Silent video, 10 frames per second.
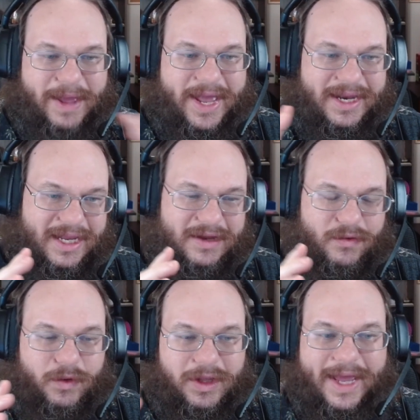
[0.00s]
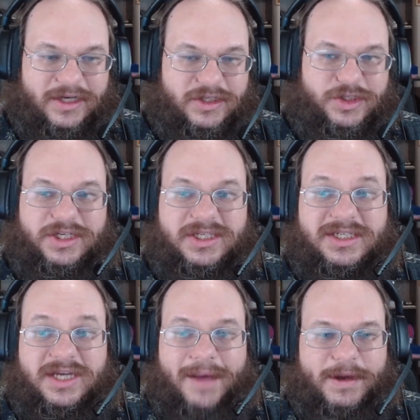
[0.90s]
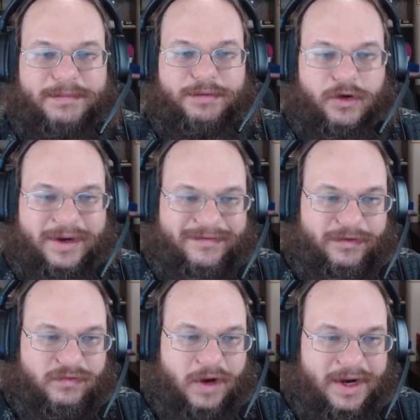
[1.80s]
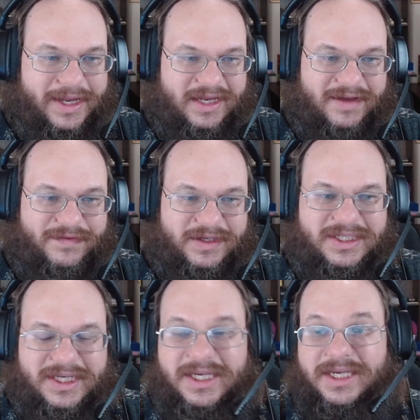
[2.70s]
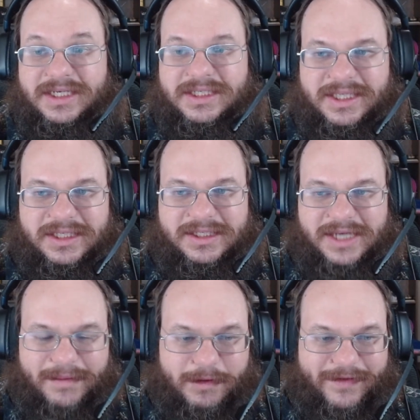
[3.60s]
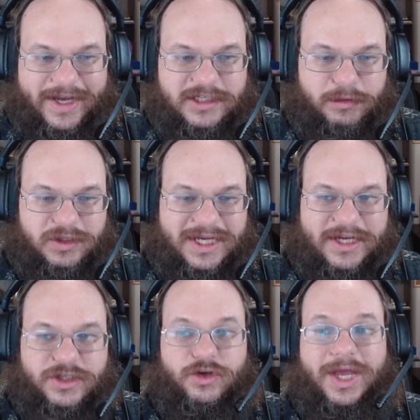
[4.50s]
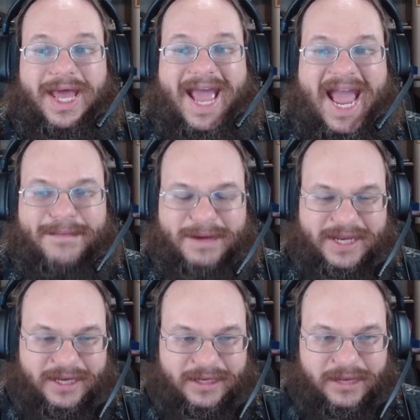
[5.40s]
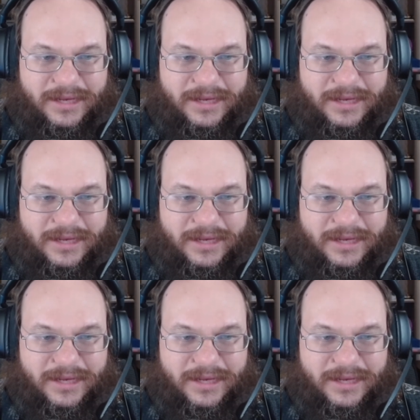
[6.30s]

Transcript: and it will actually stop a program from running if it sees this type of exploitation happening.